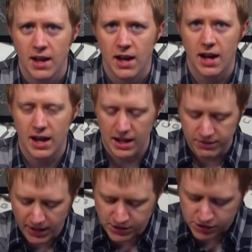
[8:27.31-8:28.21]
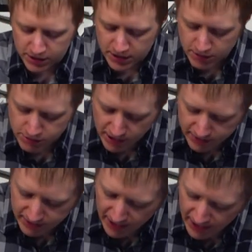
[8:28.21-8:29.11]
uh, eventually you
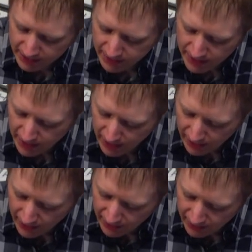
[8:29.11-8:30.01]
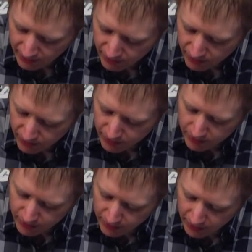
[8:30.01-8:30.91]
just get uh,
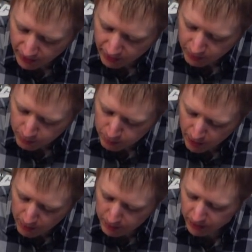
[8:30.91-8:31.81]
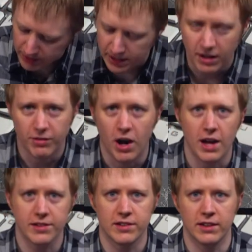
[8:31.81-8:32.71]
the probability of
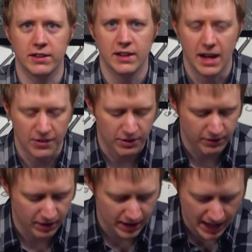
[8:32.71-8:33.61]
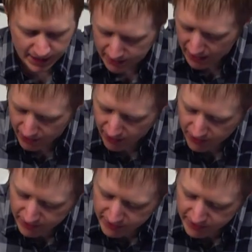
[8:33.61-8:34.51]
Austin at the very end. And then
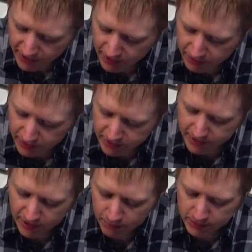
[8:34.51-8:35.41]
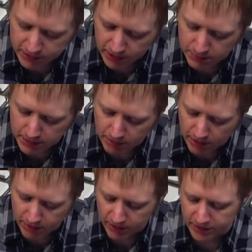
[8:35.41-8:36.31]
this is all, this is always gonna be
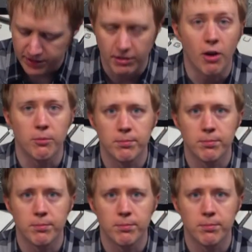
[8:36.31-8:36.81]
greater than zero